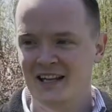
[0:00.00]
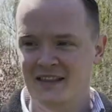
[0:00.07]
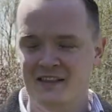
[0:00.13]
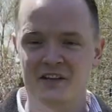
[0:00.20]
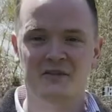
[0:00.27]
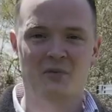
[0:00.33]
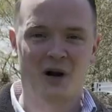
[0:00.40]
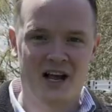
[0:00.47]

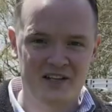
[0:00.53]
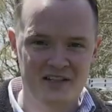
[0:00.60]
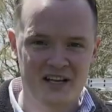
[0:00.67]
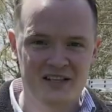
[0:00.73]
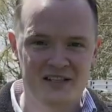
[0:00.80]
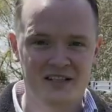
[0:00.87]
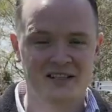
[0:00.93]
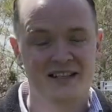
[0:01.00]
This
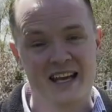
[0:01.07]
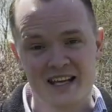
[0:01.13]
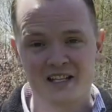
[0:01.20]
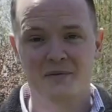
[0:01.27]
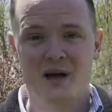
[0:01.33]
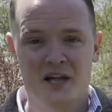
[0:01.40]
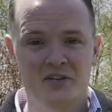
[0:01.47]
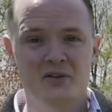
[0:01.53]
process takes
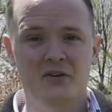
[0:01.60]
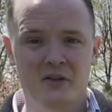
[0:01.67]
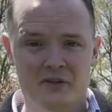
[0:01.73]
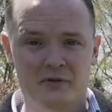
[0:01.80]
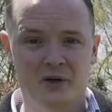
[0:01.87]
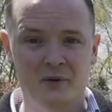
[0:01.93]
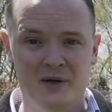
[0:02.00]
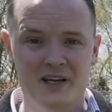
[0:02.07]
about 2 to
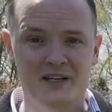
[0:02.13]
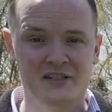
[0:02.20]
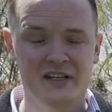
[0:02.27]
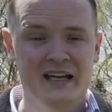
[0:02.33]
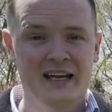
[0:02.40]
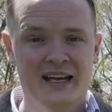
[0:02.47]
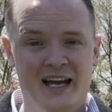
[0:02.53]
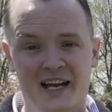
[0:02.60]
3 weeks,
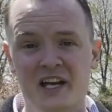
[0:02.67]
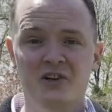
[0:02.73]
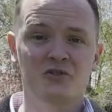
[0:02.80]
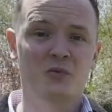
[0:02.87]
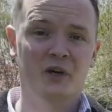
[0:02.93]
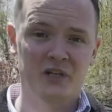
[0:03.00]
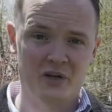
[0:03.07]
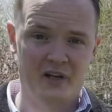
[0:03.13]
and
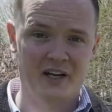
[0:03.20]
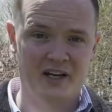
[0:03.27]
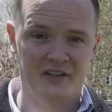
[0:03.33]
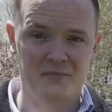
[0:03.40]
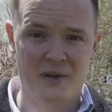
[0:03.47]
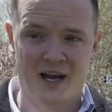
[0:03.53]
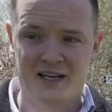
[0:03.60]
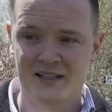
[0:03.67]
here's what you can
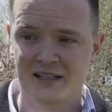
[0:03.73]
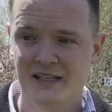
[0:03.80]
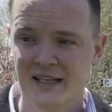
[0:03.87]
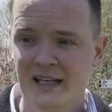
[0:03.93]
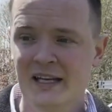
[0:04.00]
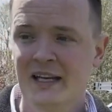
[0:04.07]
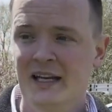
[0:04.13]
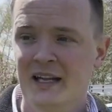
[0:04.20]
expect.
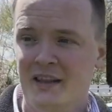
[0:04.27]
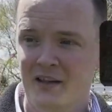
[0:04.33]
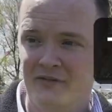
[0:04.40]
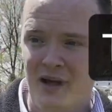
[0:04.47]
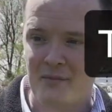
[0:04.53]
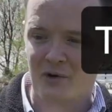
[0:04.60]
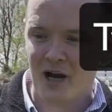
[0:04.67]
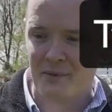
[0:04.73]
The
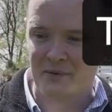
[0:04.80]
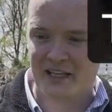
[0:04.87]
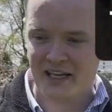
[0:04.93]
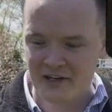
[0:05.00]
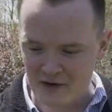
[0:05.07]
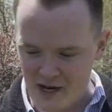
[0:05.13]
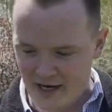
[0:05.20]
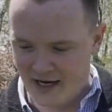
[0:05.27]
fiber optic
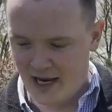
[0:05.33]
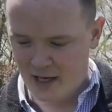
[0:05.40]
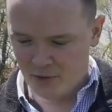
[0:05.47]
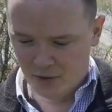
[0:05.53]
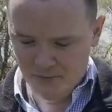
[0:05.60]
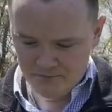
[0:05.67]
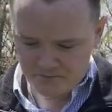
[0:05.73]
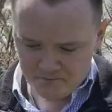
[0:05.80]
internet cable